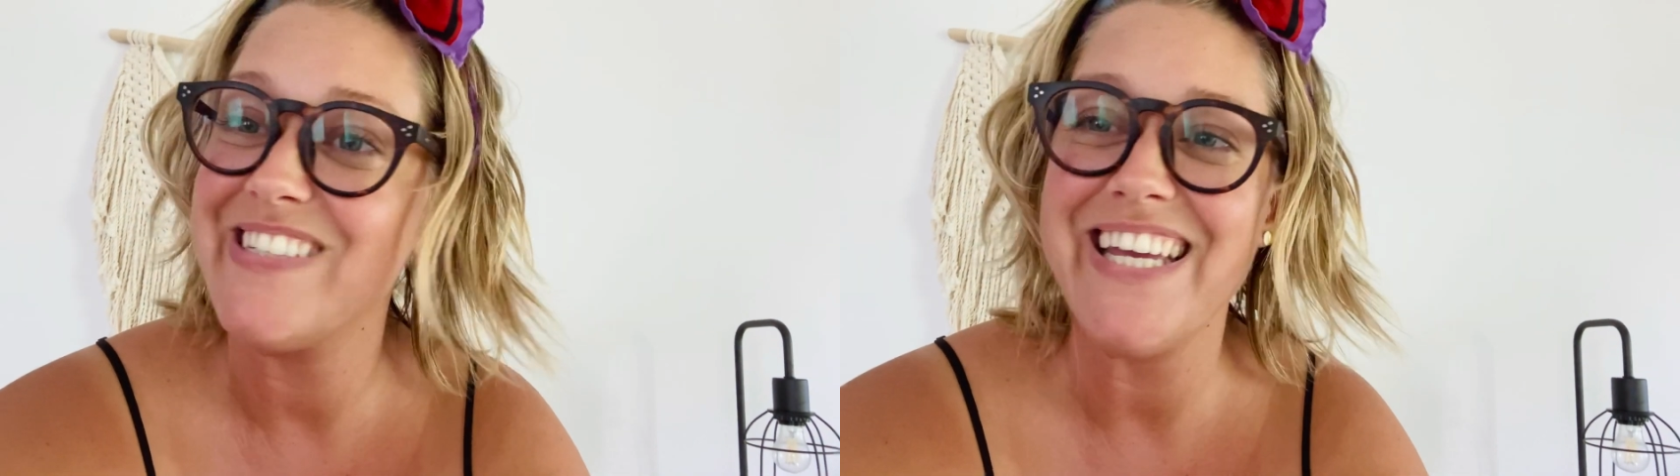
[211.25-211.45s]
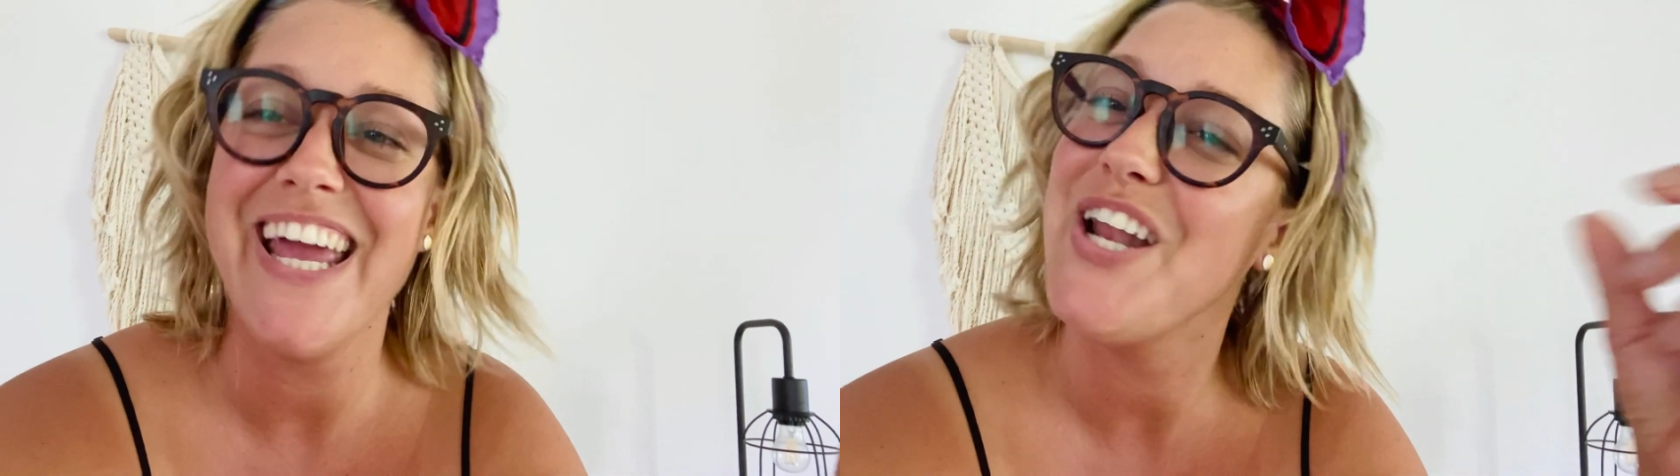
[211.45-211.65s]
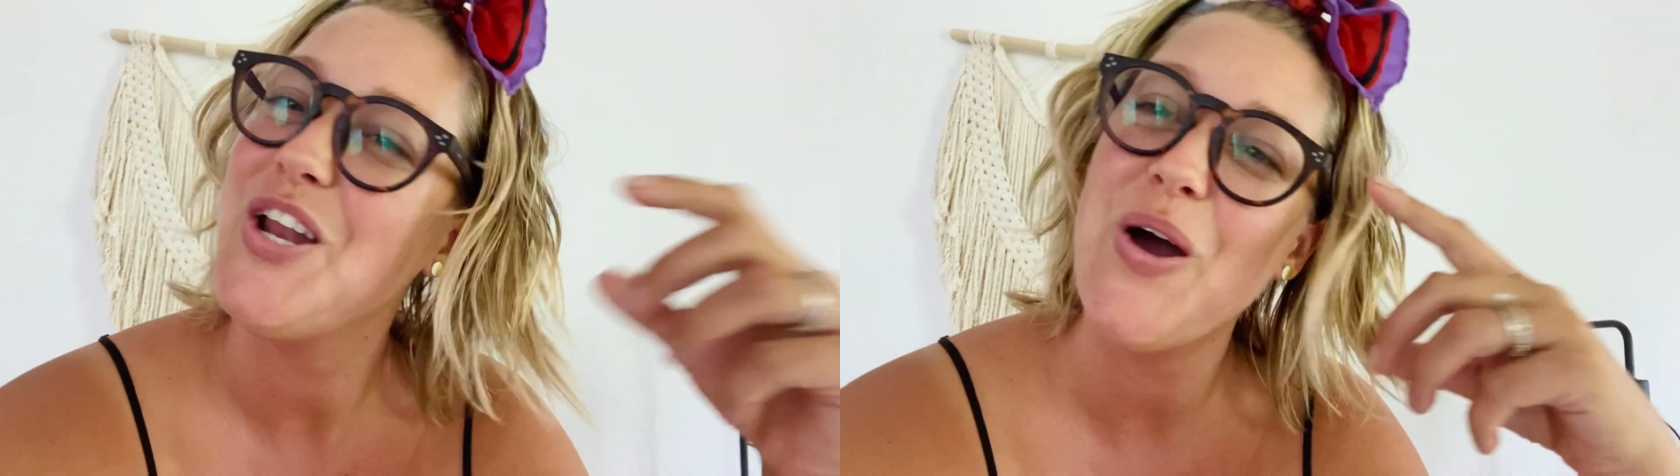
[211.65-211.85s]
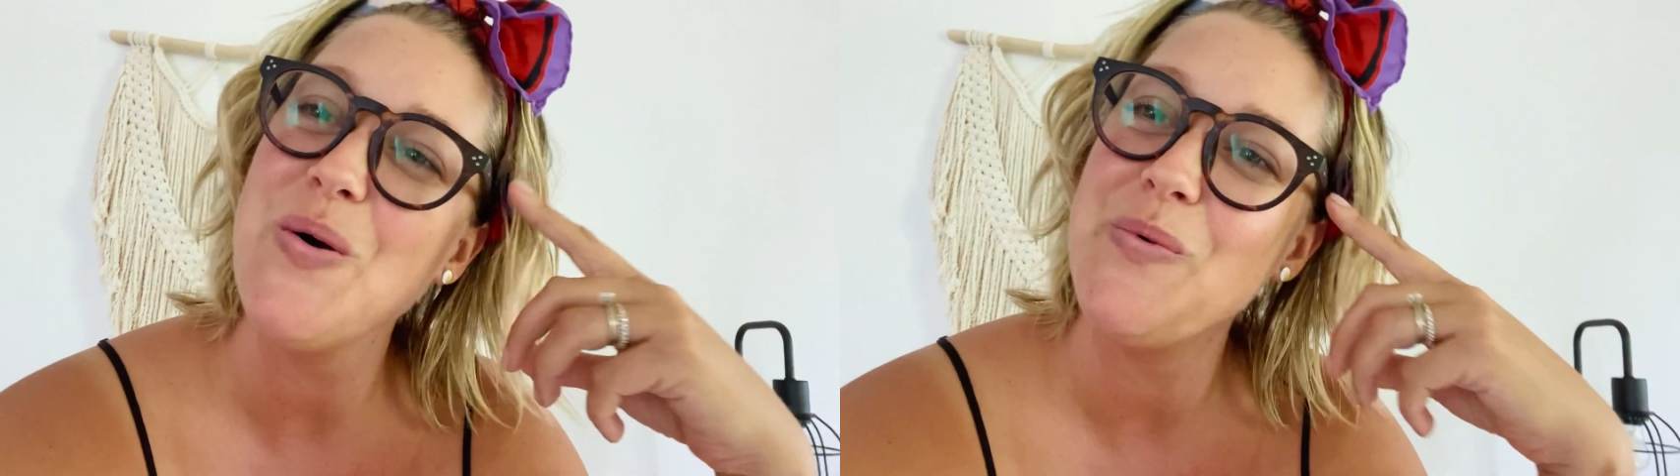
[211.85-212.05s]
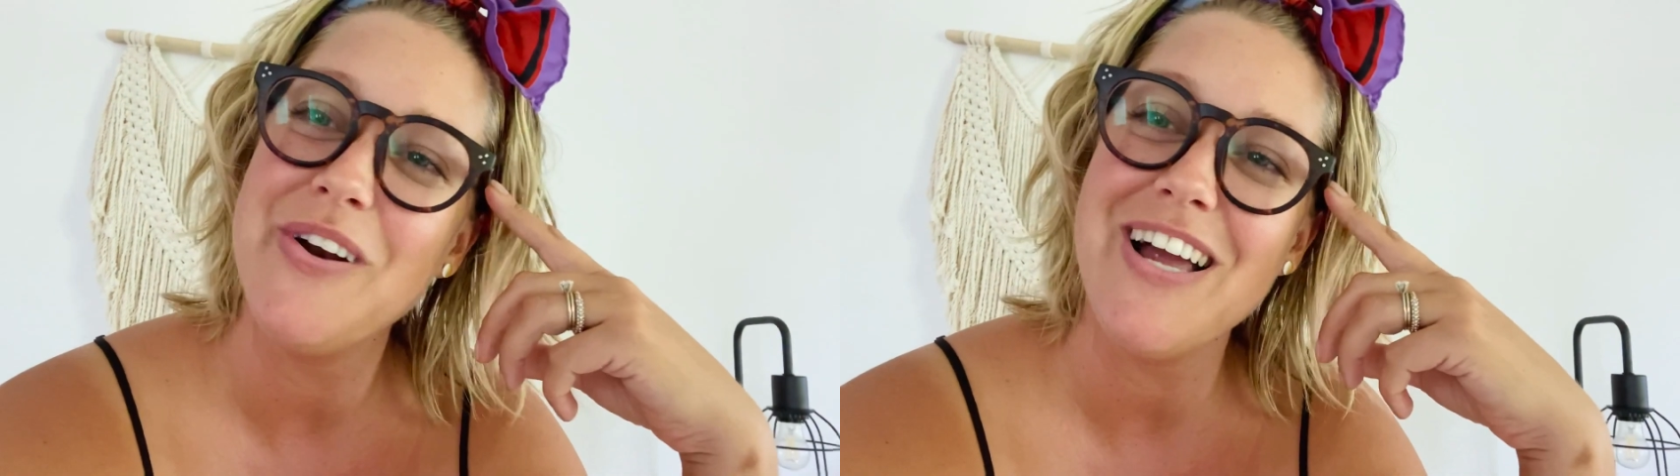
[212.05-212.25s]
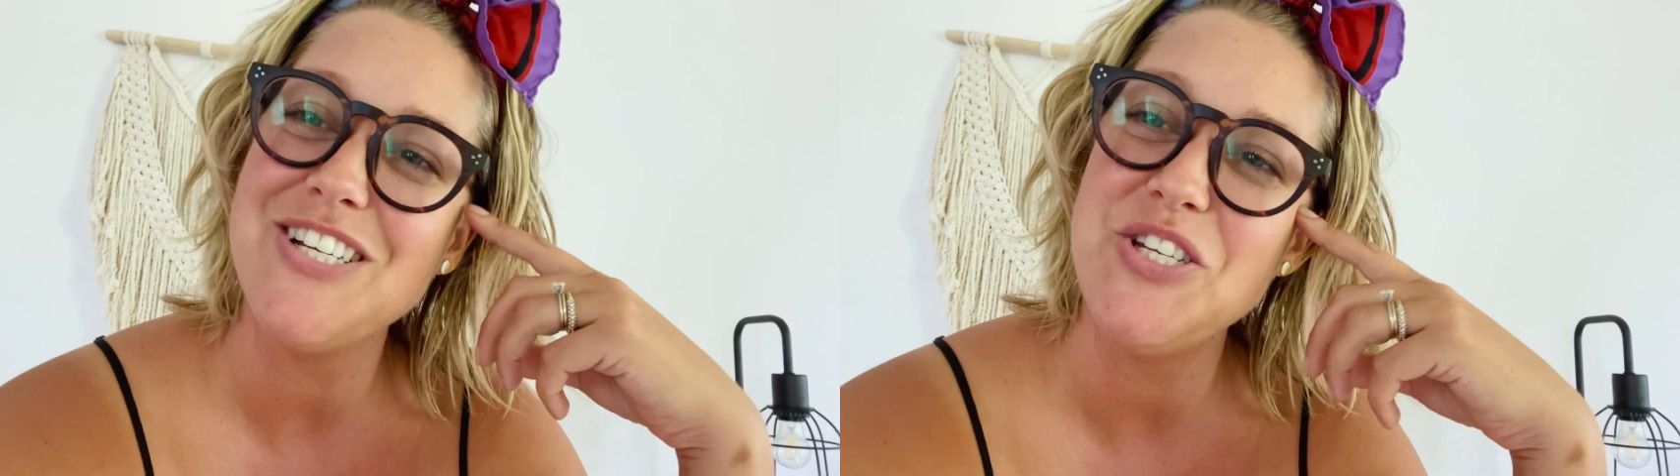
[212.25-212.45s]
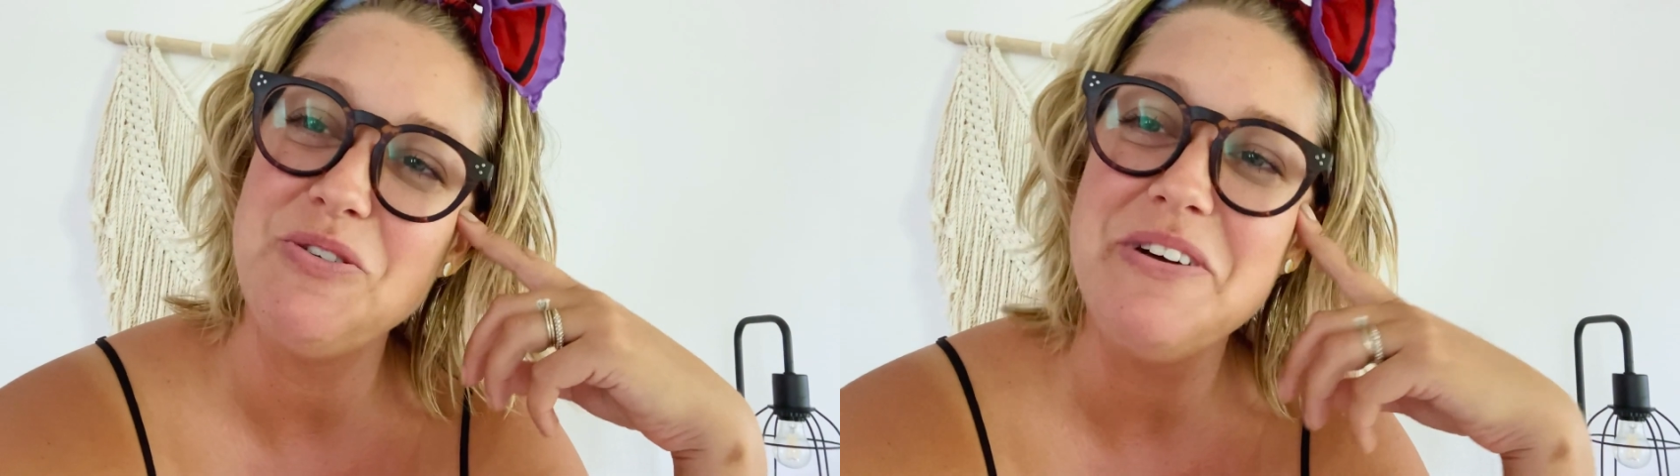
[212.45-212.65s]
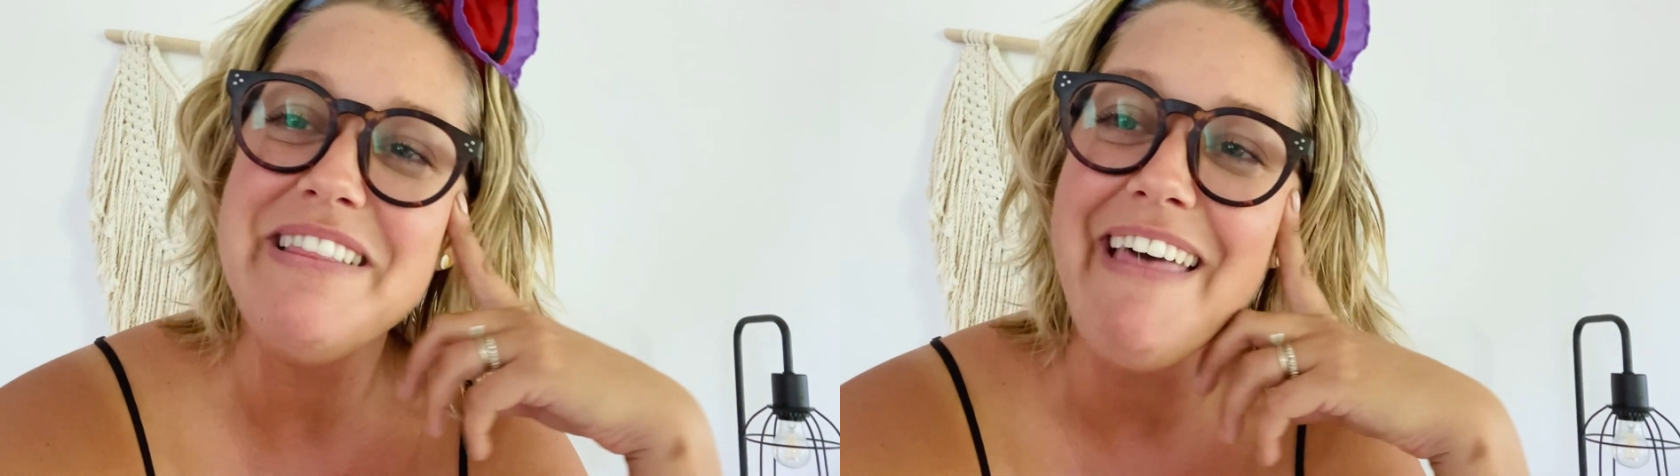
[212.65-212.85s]
yeah, no, we're not
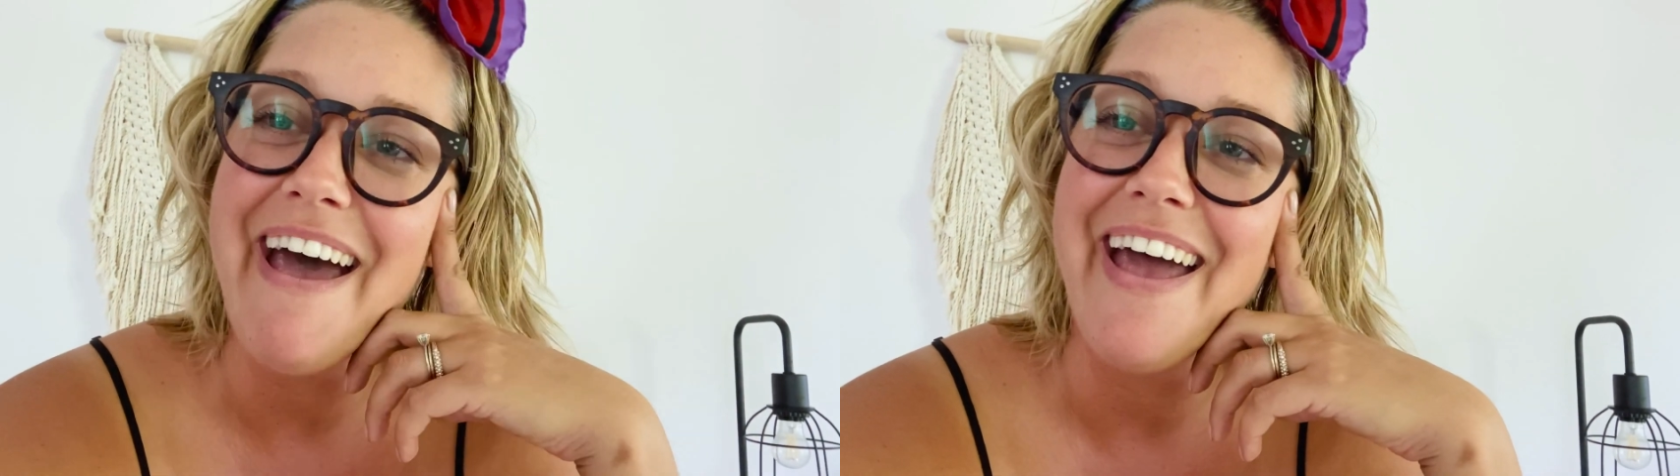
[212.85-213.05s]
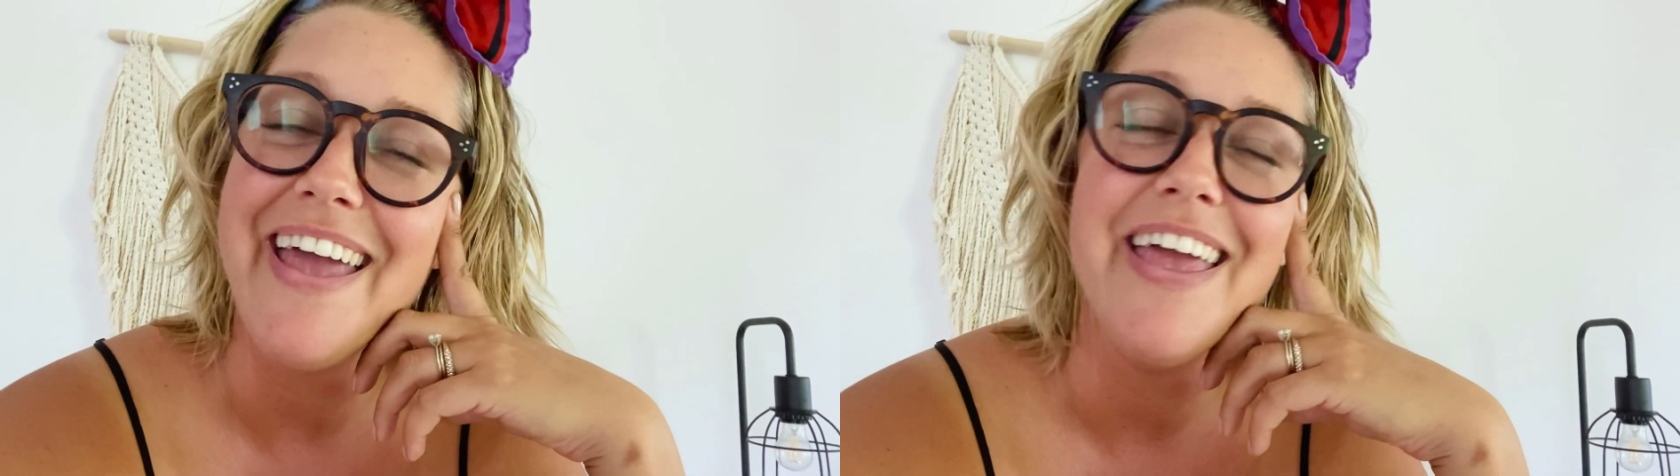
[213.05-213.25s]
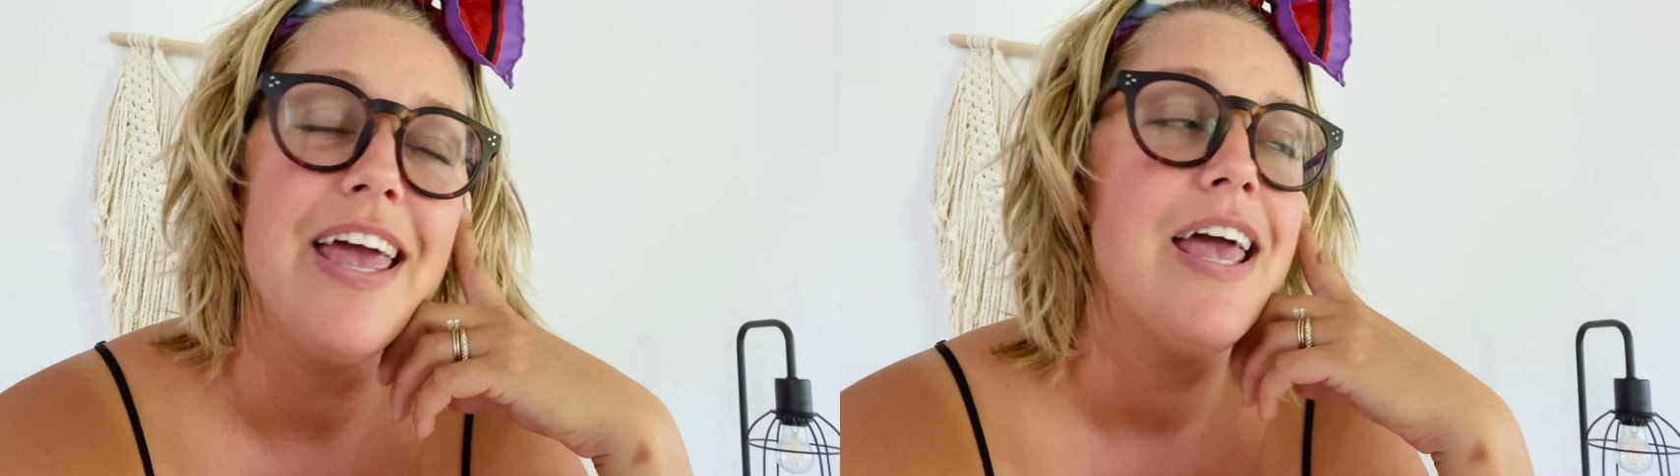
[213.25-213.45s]
doing that.